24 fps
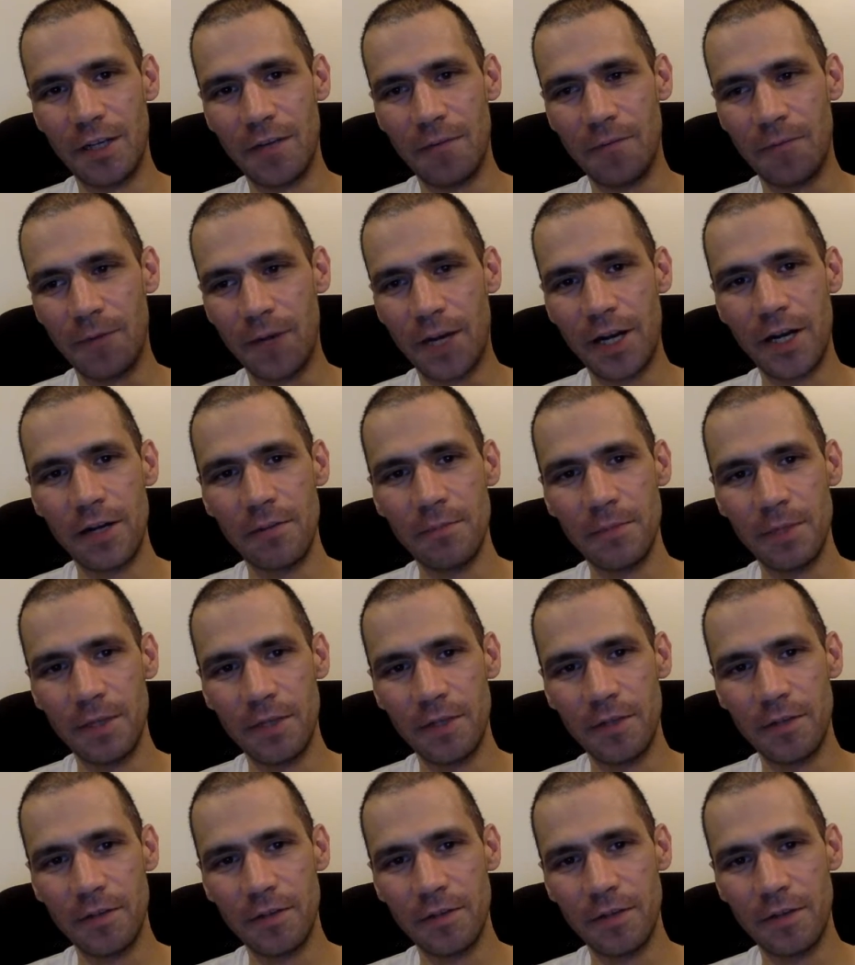
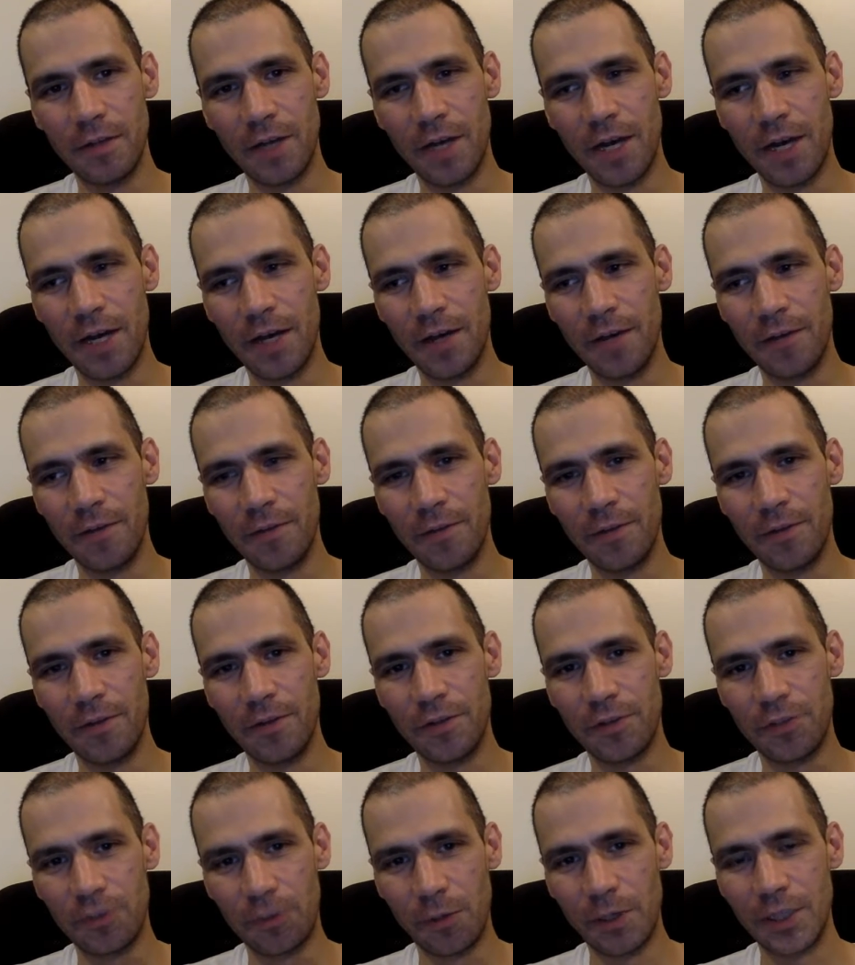environment that
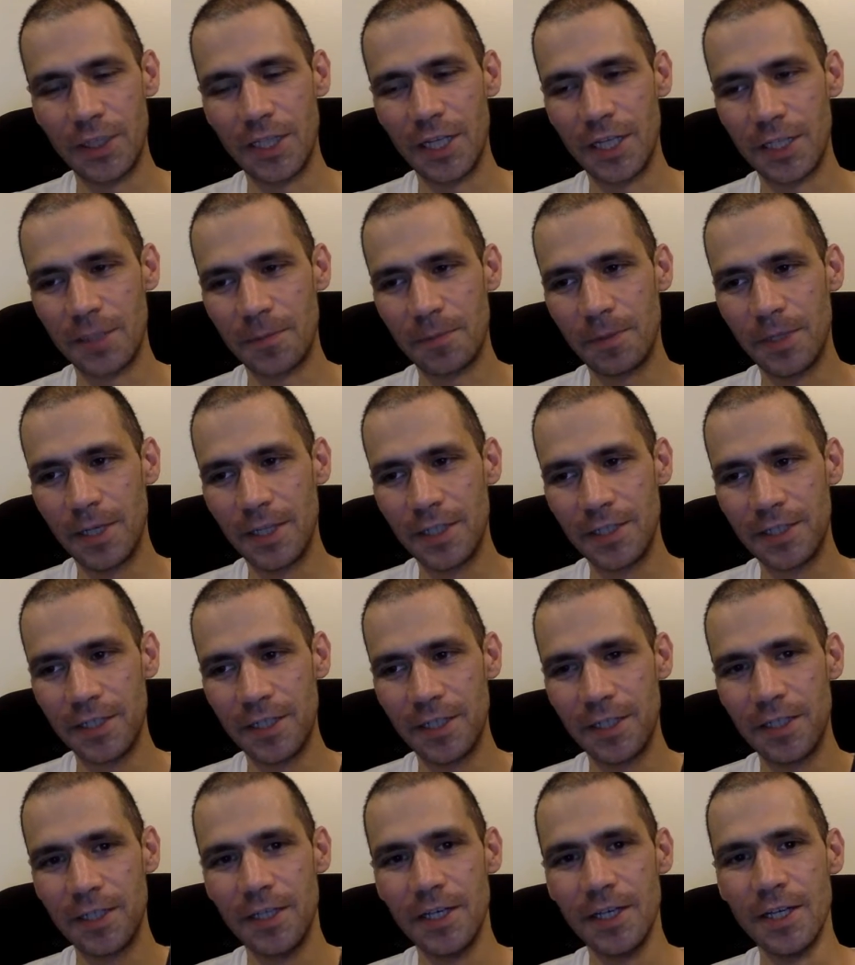the story takes place
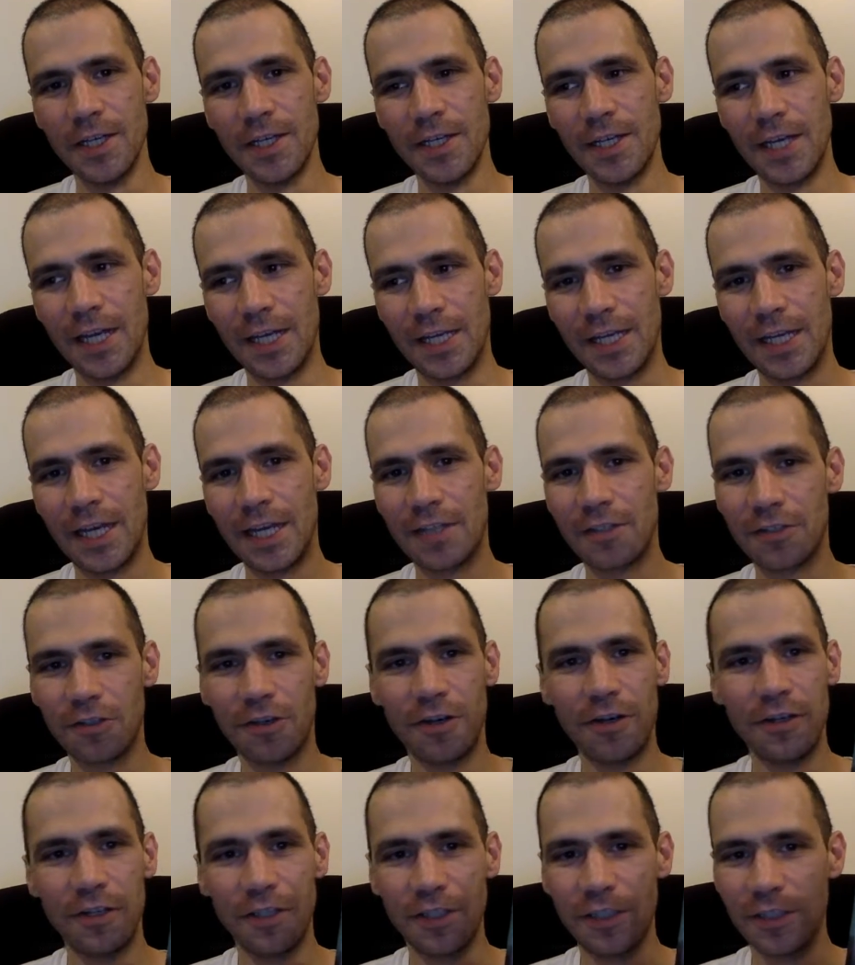in. It gets
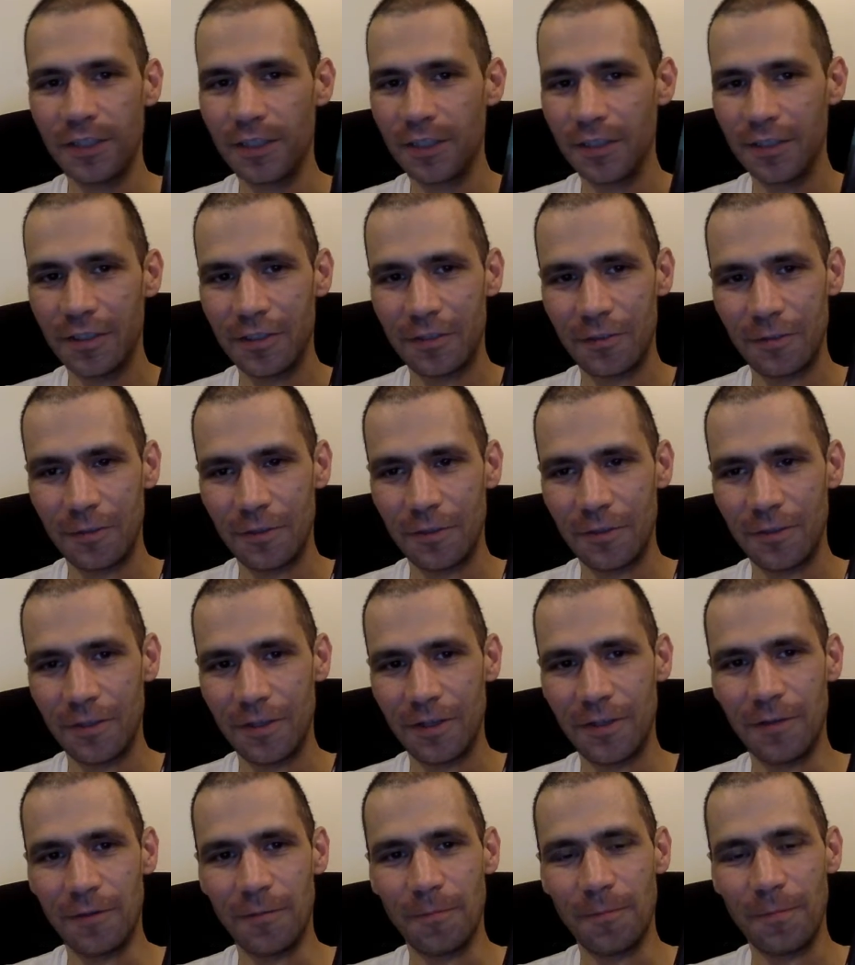all into sort of
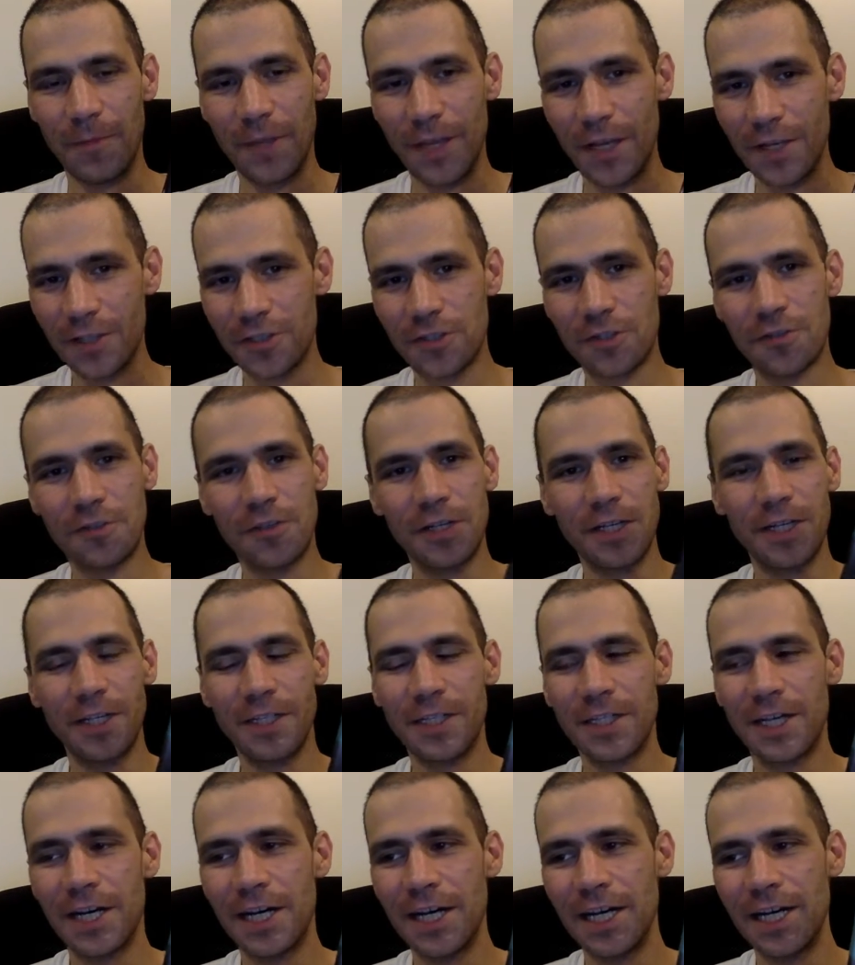history
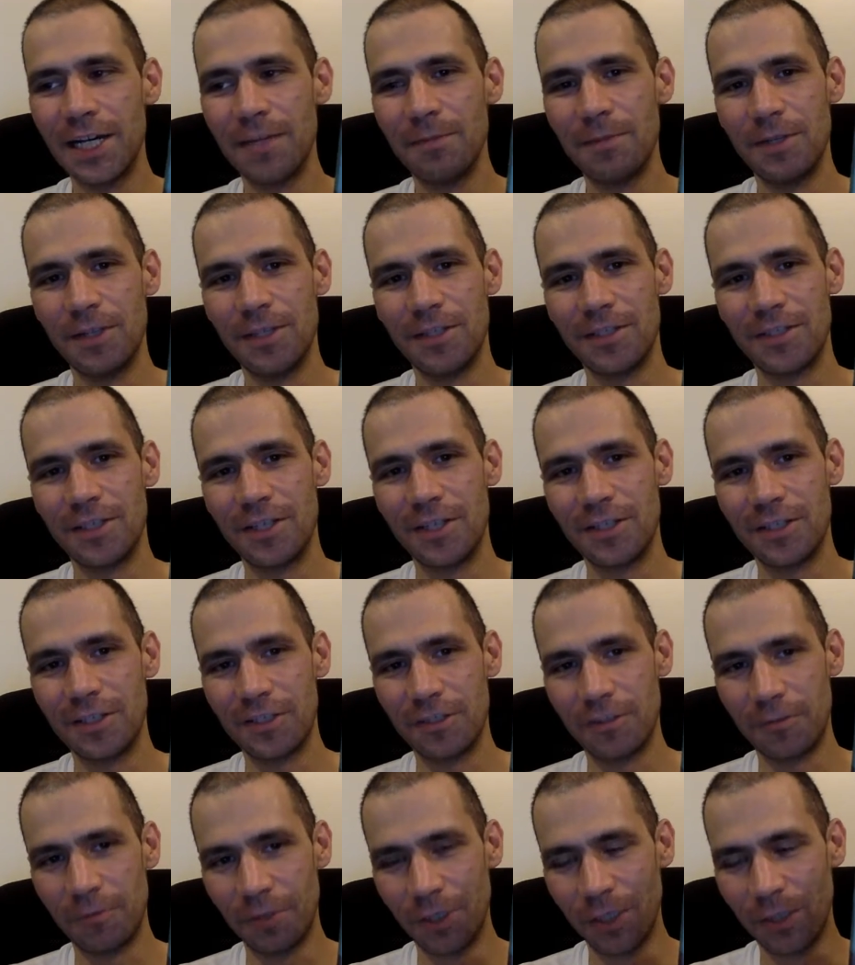and time, and it
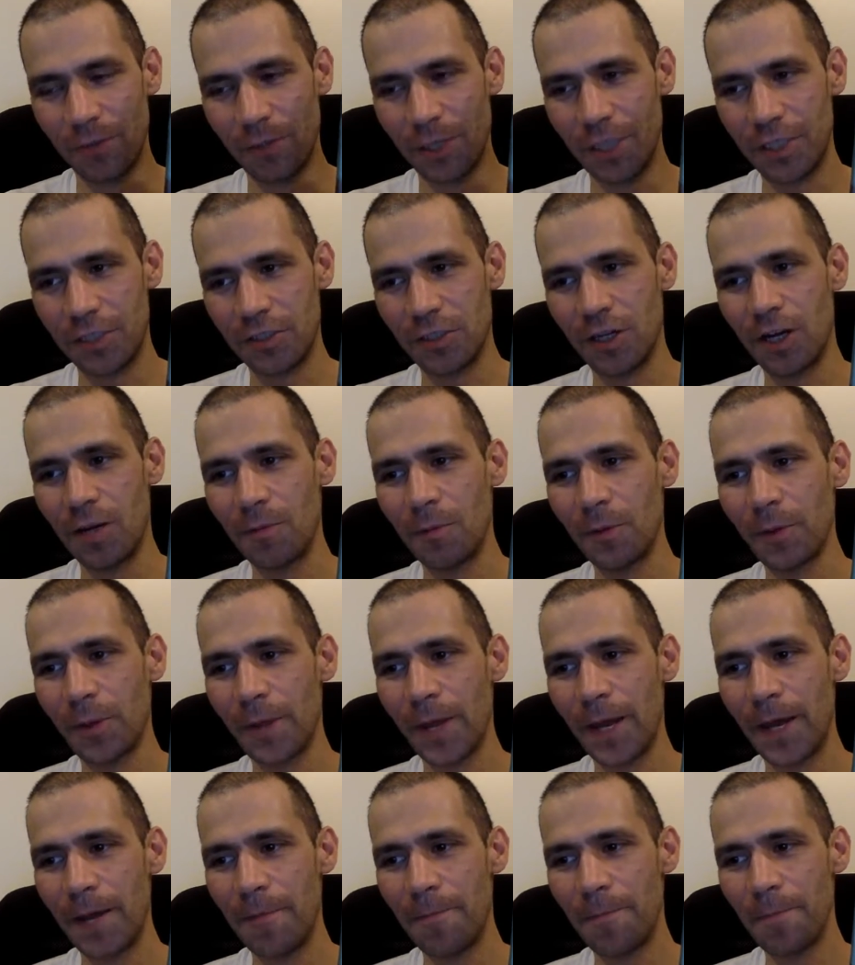does a really great job with
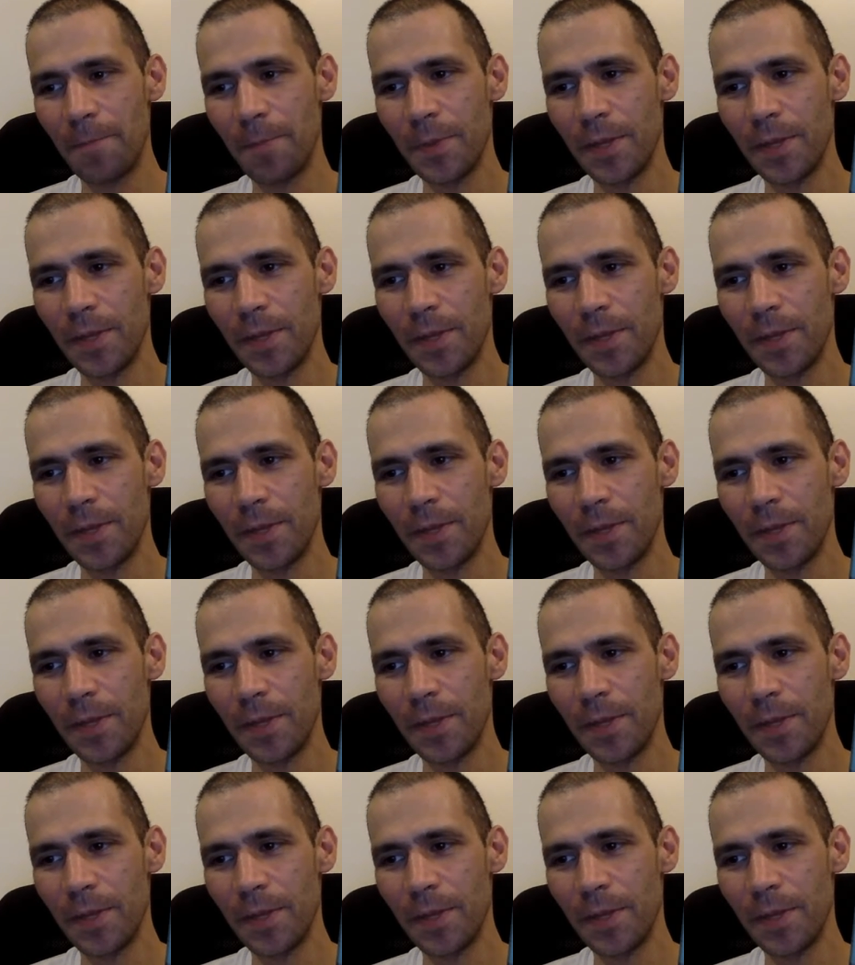that.